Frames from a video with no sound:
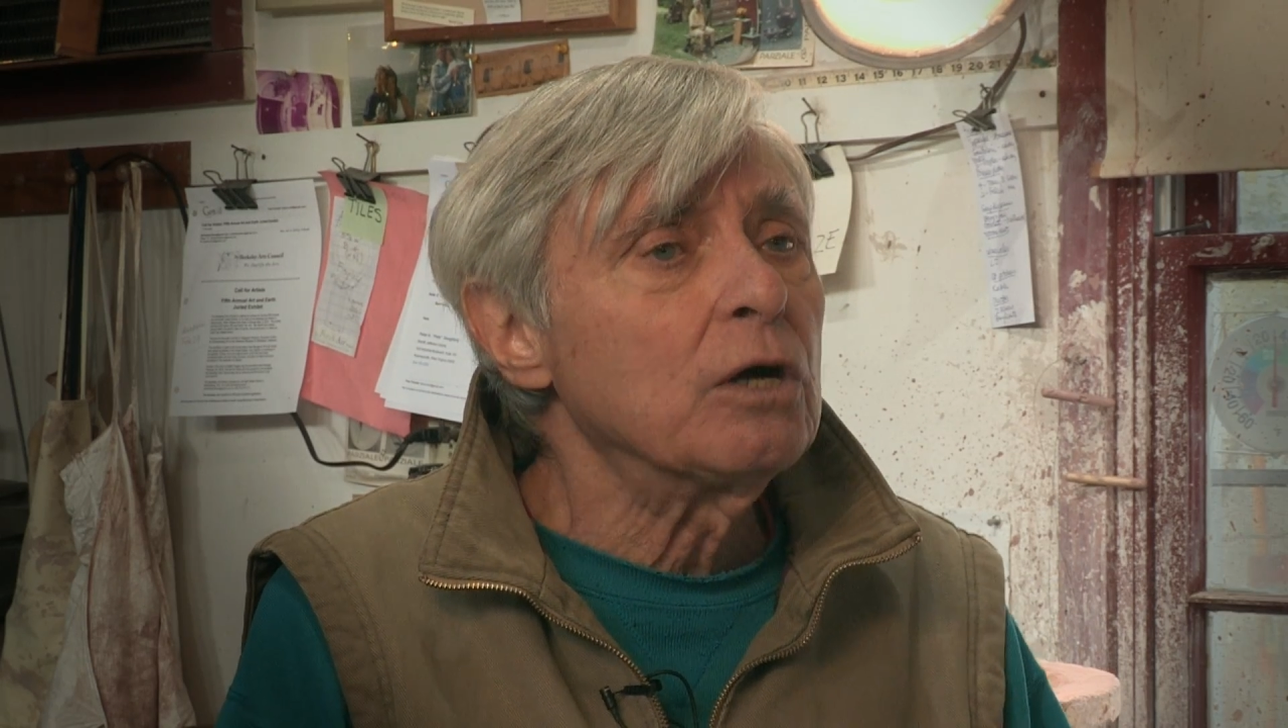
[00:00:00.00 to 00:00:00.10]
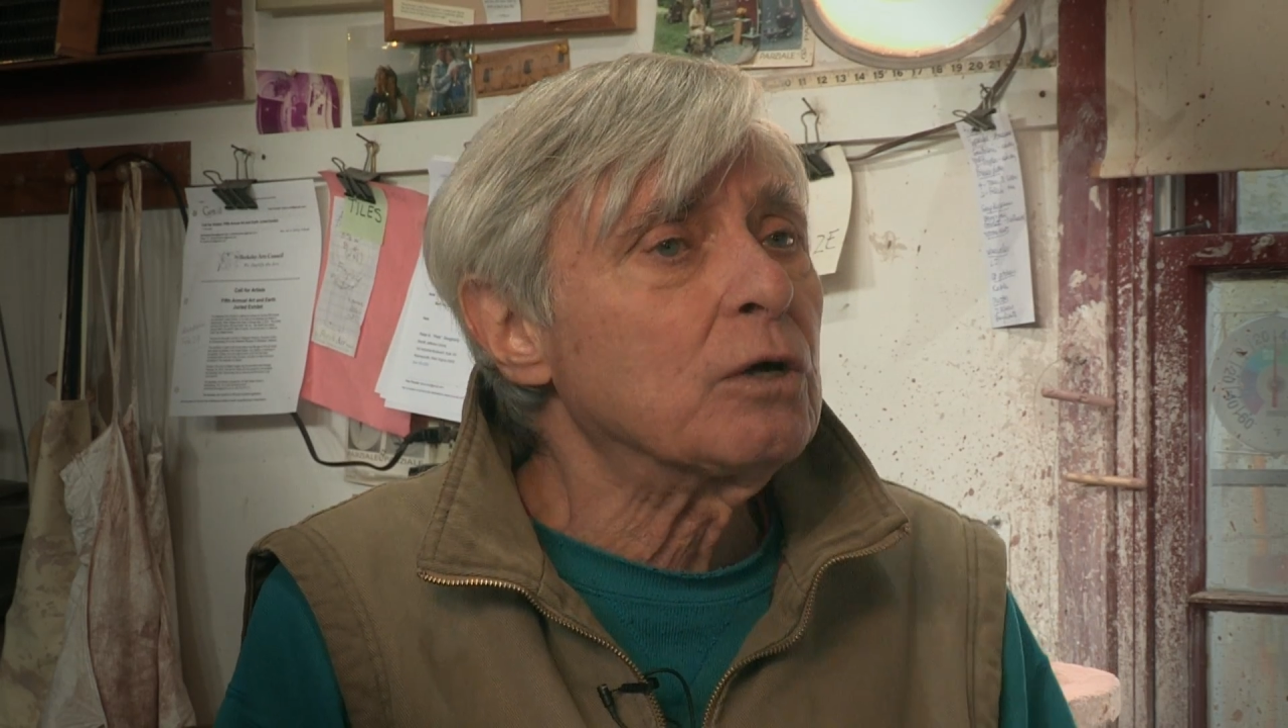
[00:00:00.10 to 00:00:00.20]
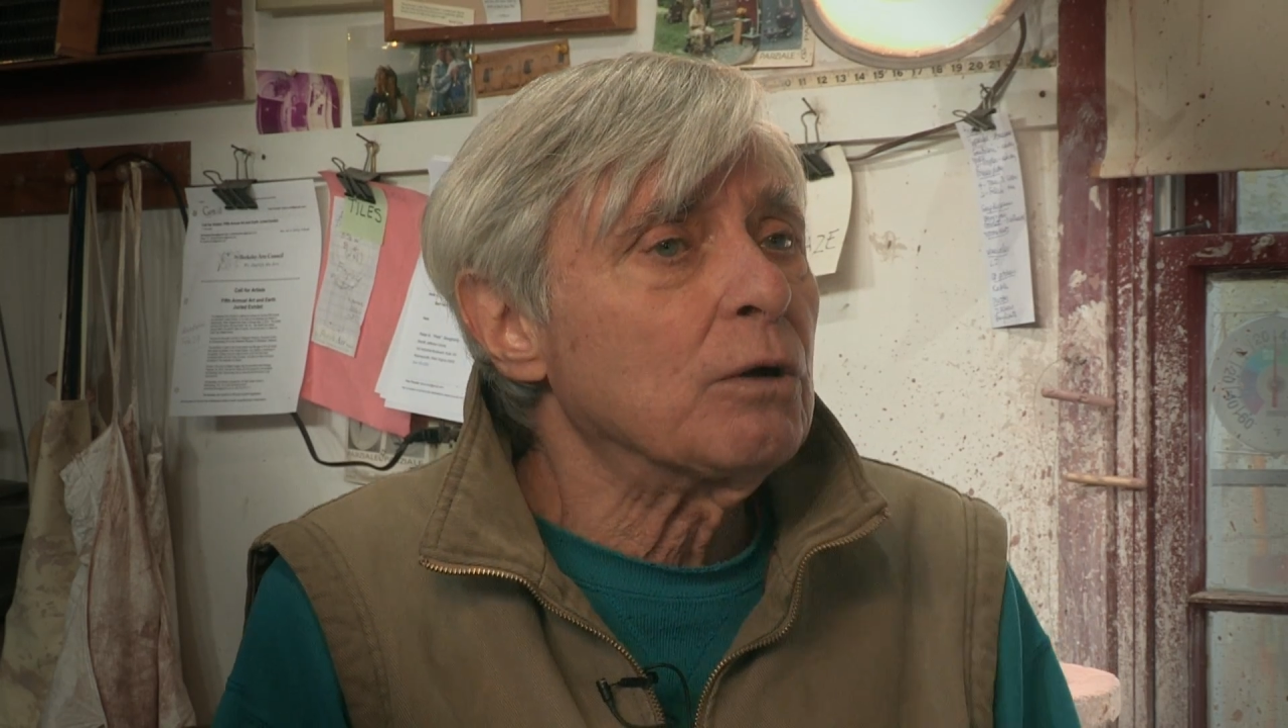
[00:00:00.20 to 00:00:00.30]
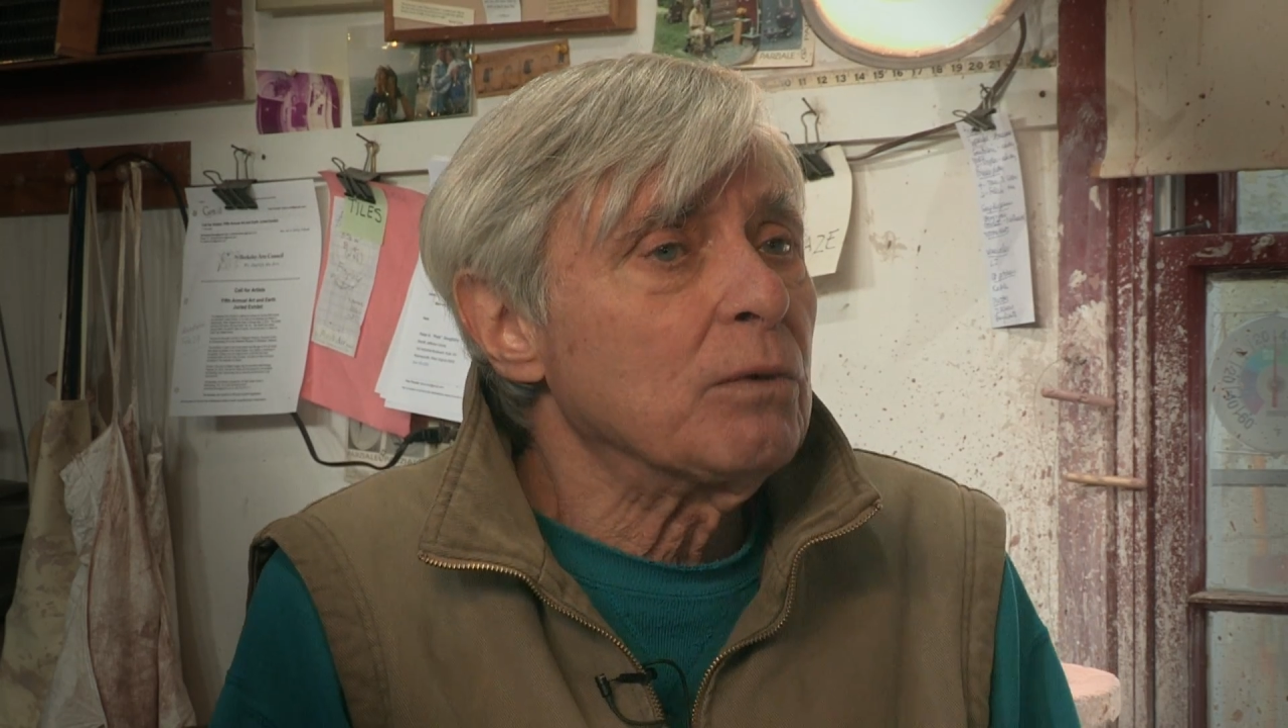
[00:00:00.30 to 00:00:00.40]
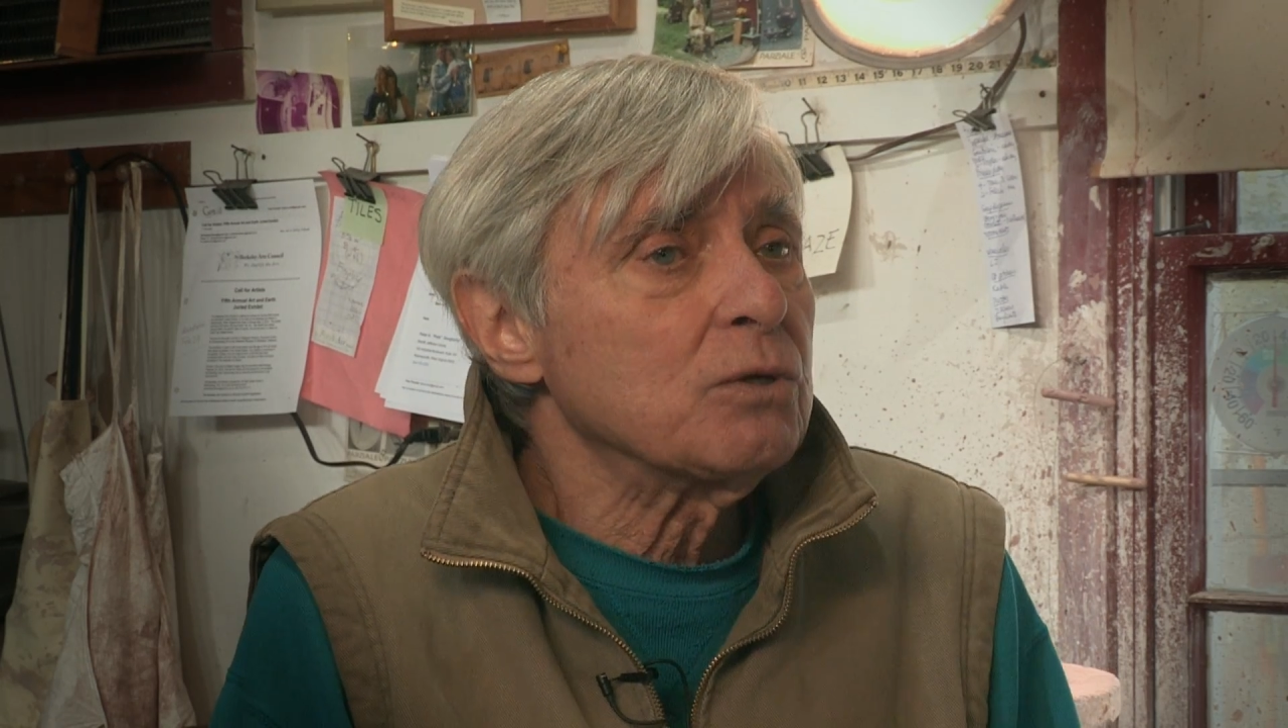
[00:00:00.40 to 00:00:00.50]

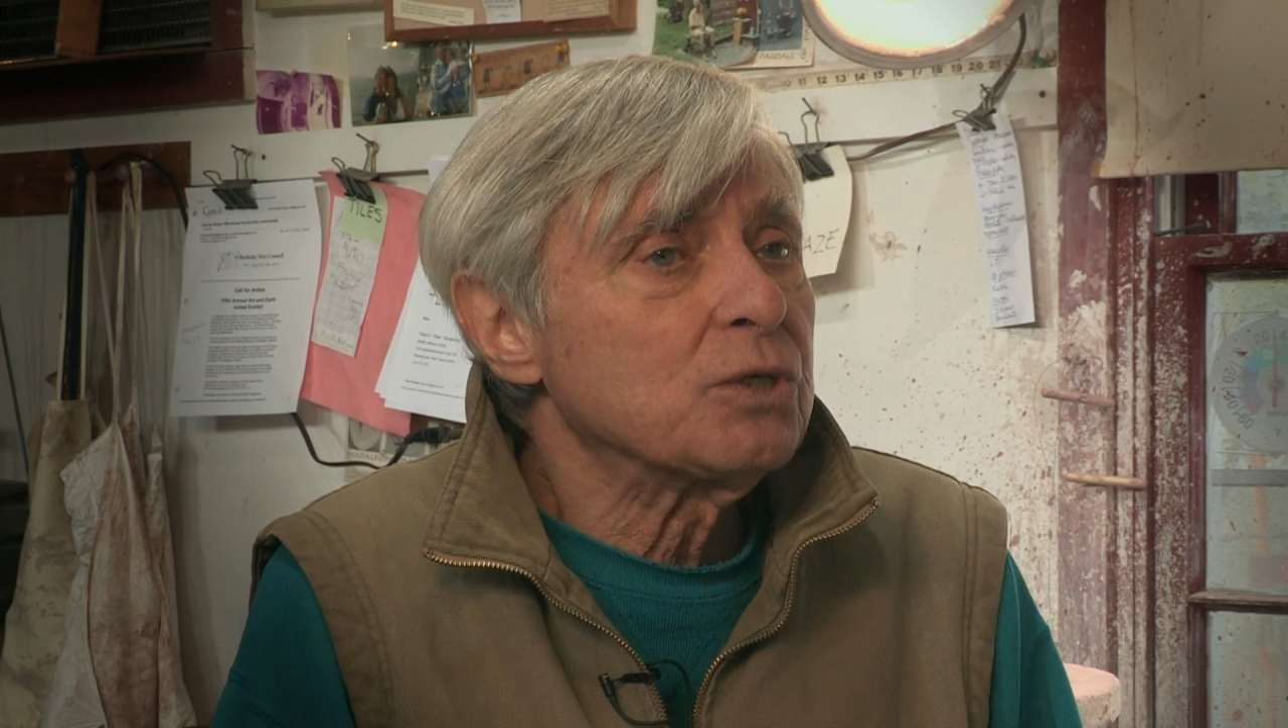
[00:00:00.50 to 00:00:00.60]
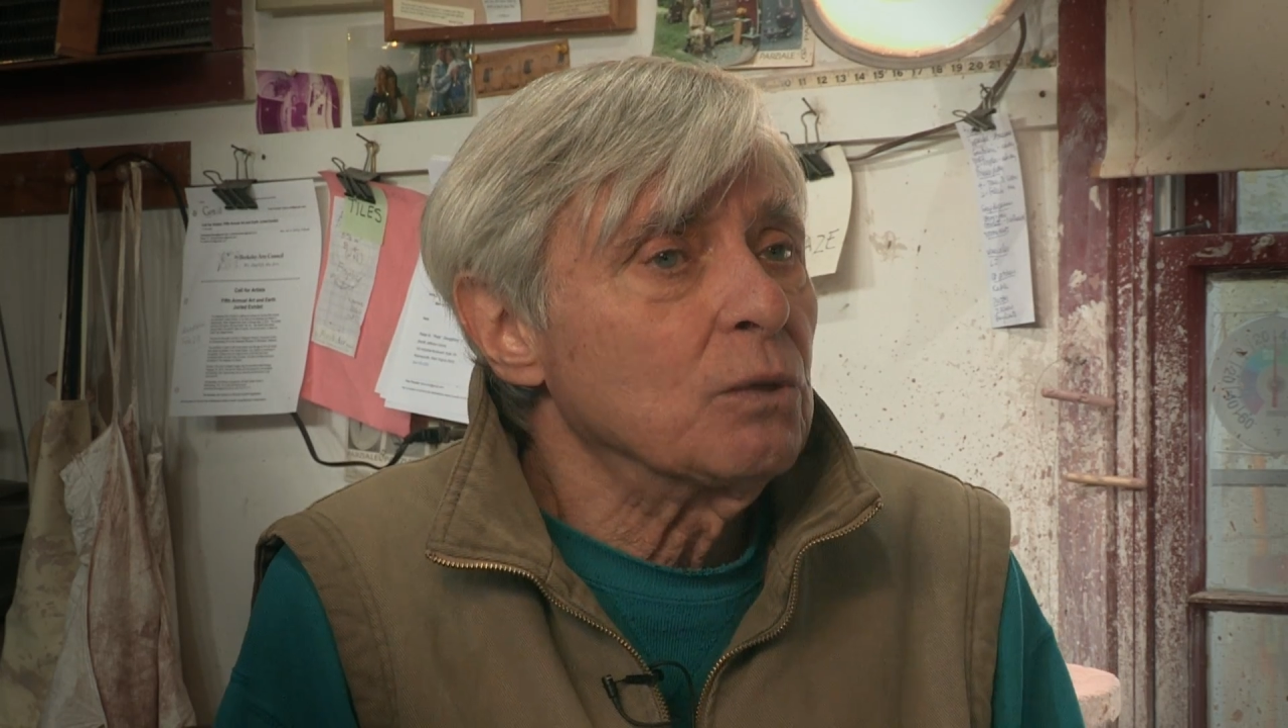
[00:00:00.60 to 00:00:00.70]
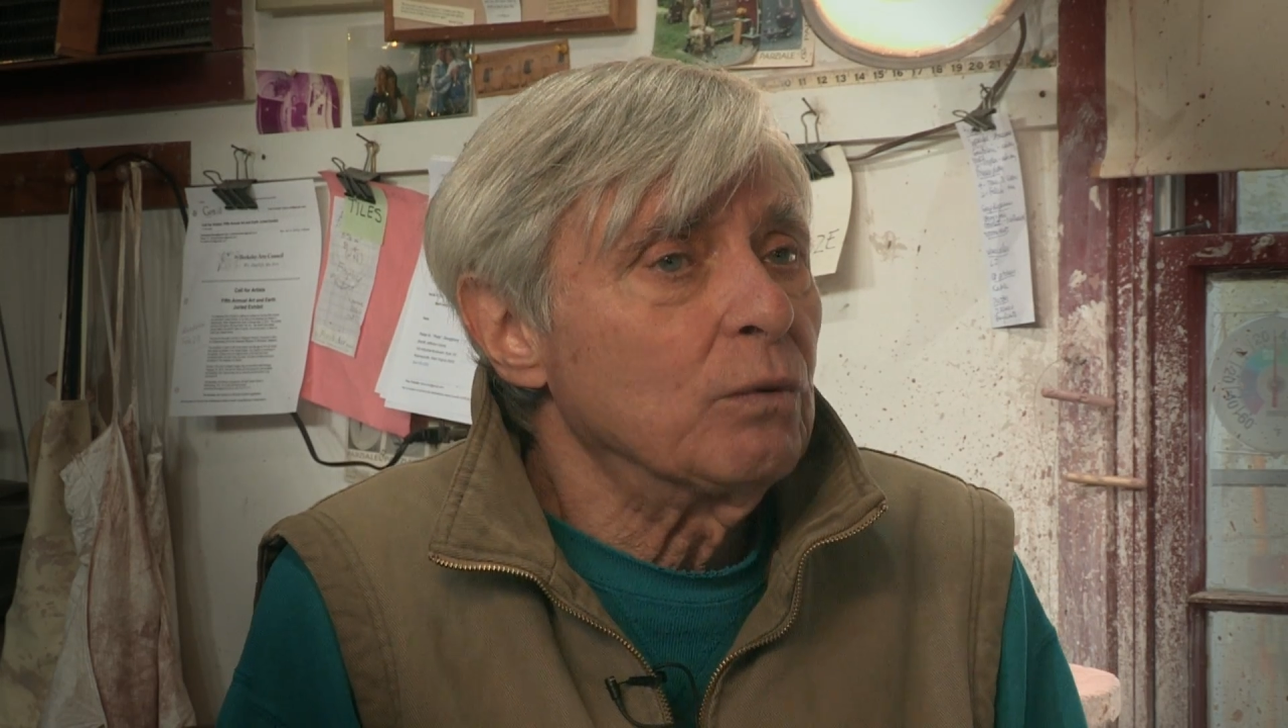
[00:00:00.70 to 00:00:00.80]
commercial